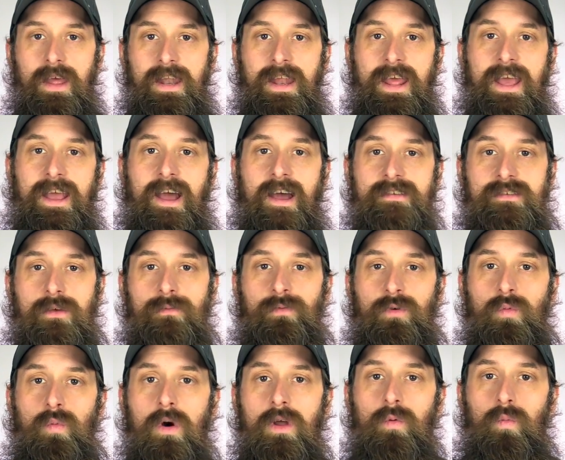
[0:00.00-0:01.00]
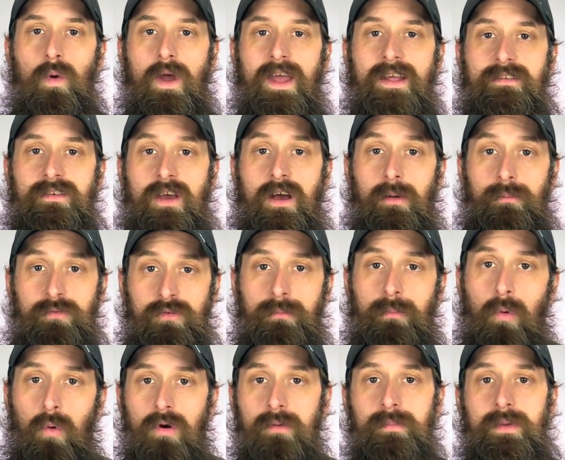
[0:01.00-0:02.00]
And hey guys, if you want a way to help
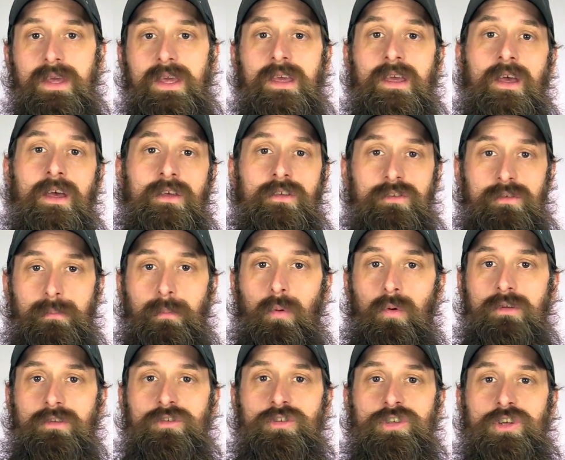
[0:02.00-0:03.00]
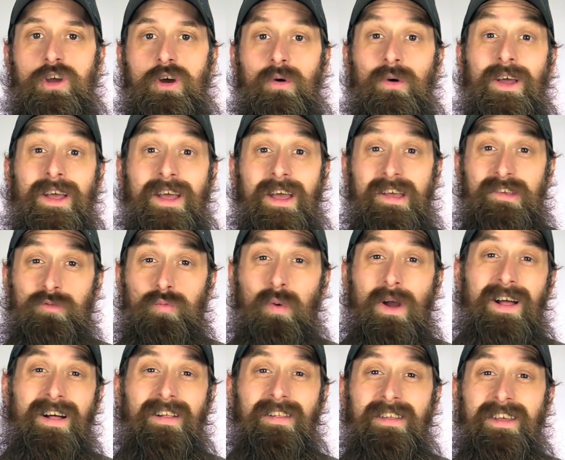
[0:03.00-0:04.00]
support me, support the show, as
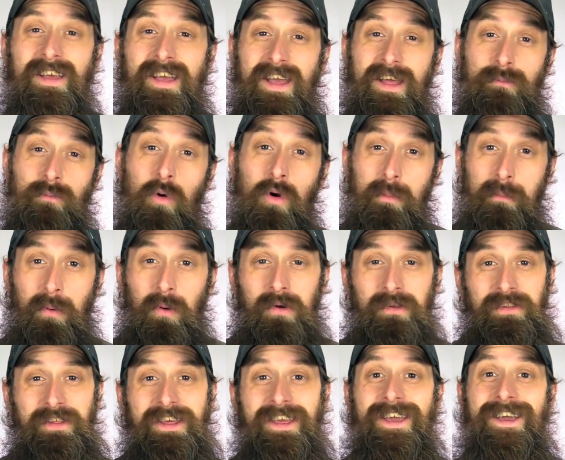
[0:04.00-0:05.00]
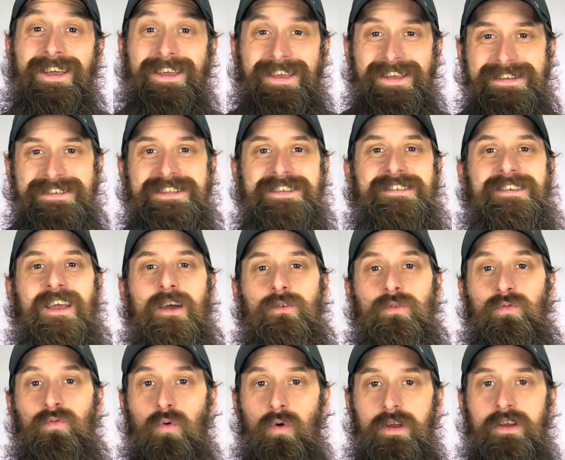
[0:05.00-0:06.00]
well, and more importantly, get
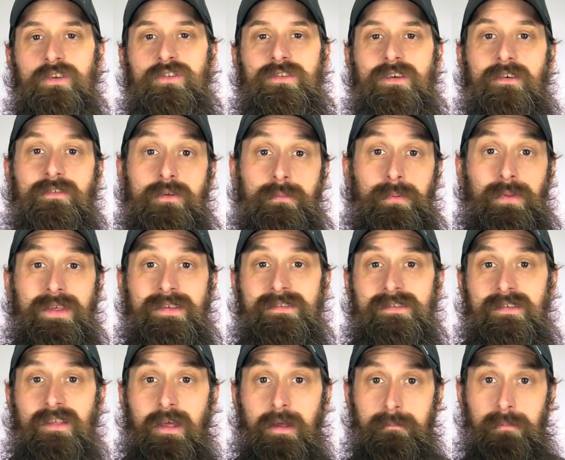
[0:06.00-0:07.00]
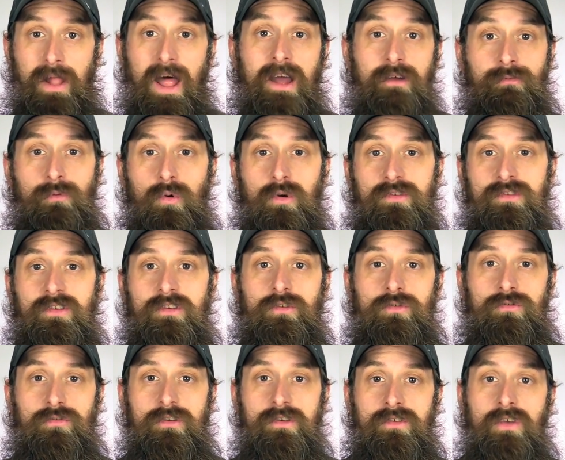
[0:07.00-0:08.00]
discounts for yourself to places like Black Forest
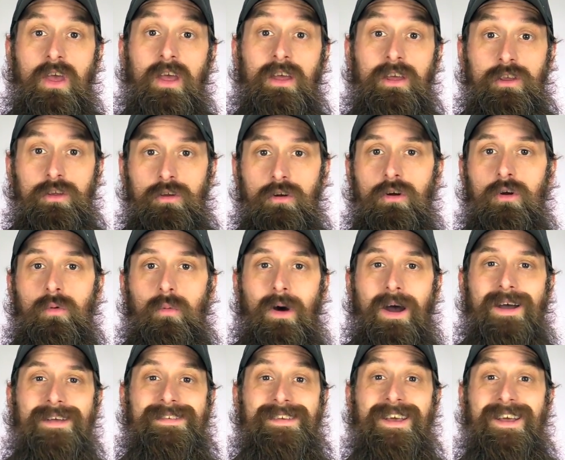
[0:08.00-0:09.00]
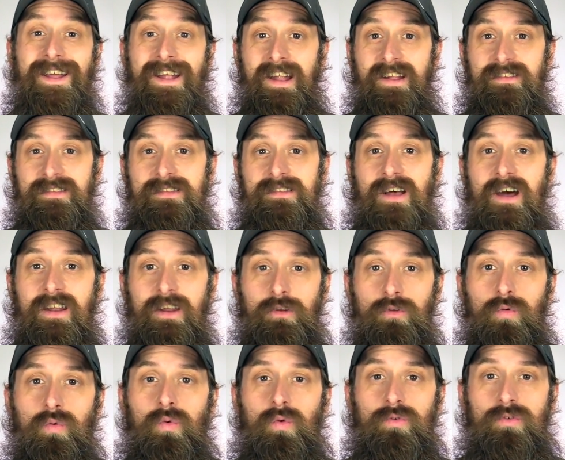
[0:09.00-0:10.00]
Industries, Eurowise, and Sonic
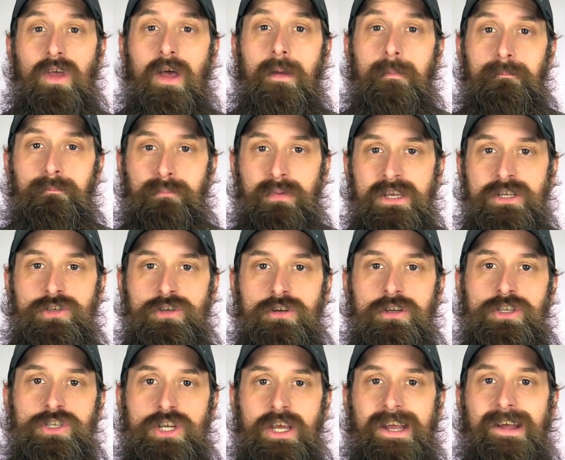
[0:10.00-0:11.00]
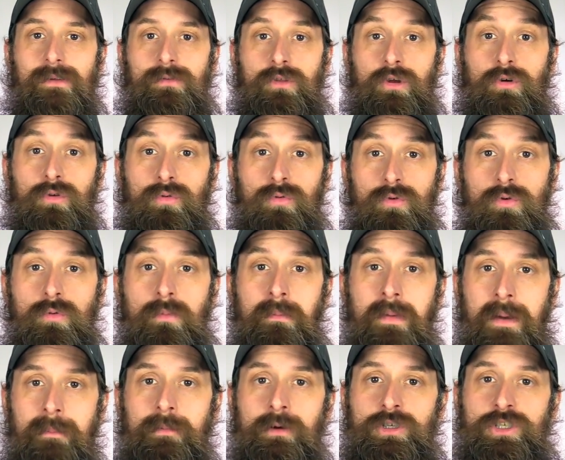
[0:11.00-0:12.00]
Tools, be sure to check out the Crew
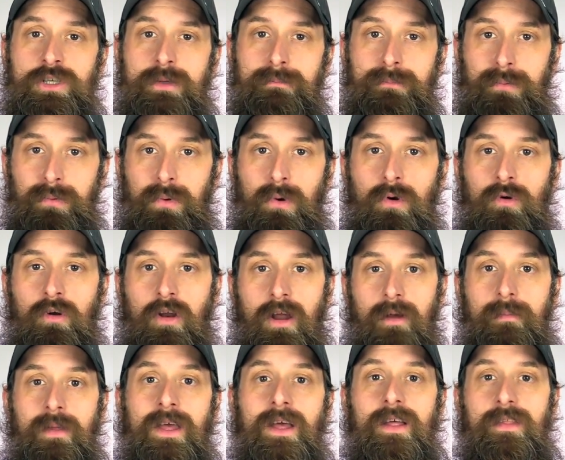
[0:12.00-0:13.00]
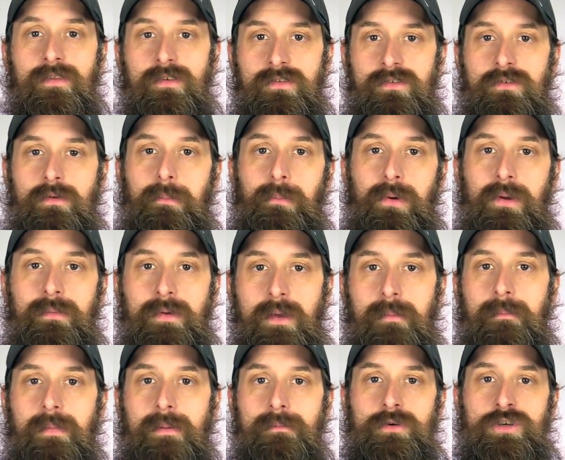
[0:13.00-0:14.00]
Membership Program. This is a
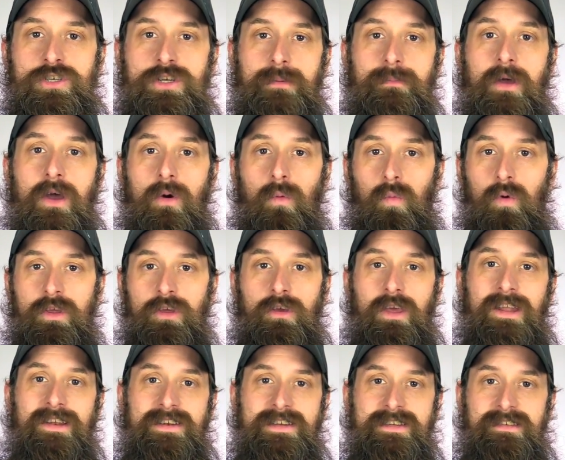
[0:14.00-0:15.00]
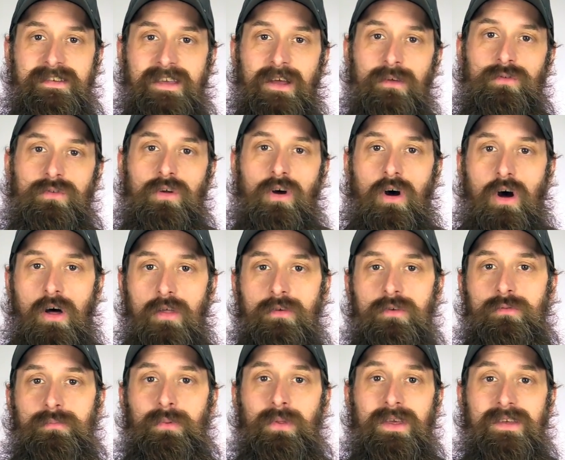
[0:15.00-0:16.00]
premium membership where you get discounts to all
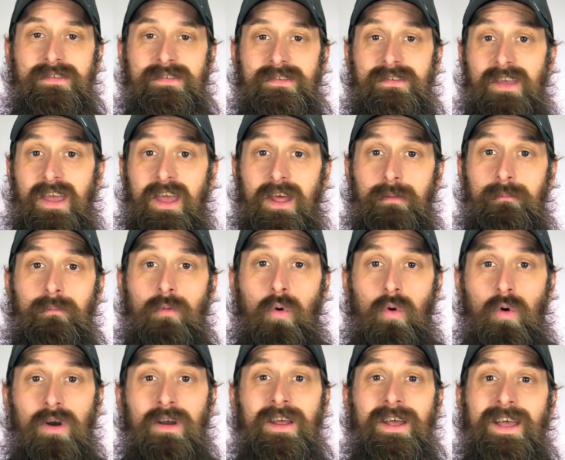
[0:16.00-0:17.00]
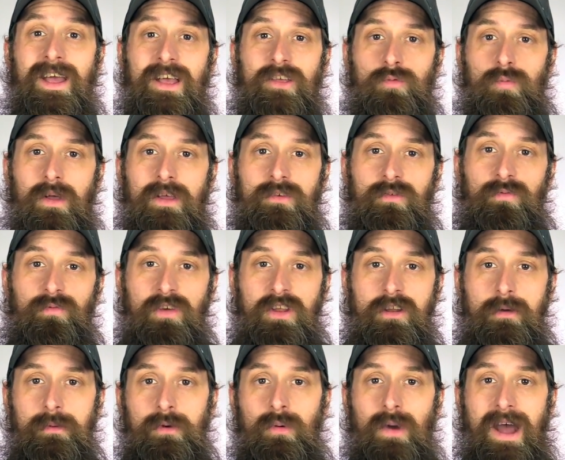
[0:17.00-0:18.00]
those places and more, as well as
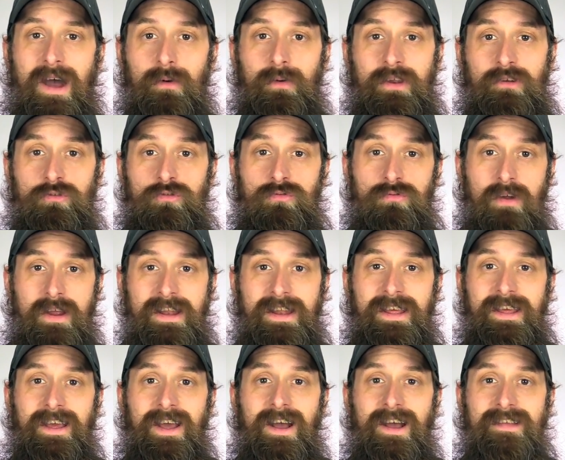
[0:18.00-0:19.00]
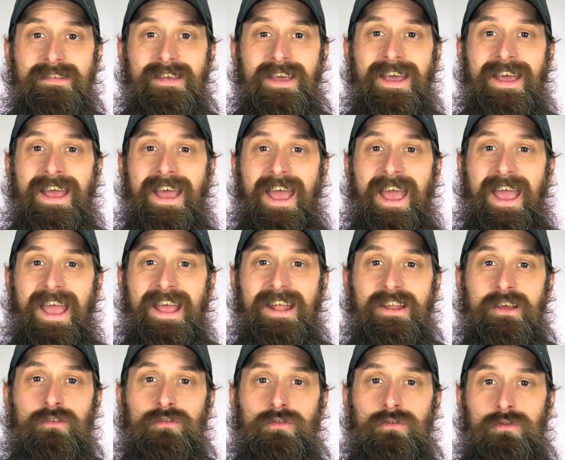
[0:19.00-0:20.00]
VW Audi training guides and
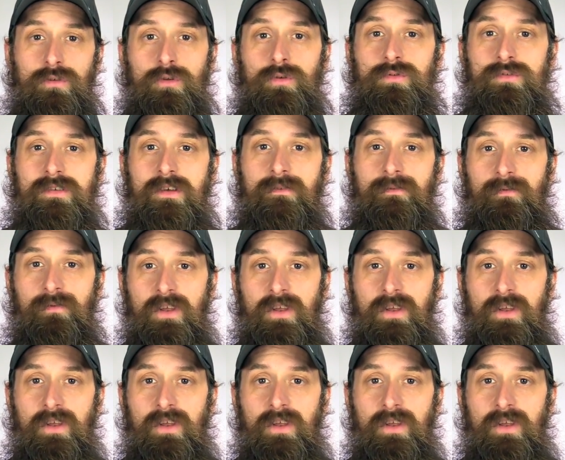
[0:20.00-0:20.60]
exclusive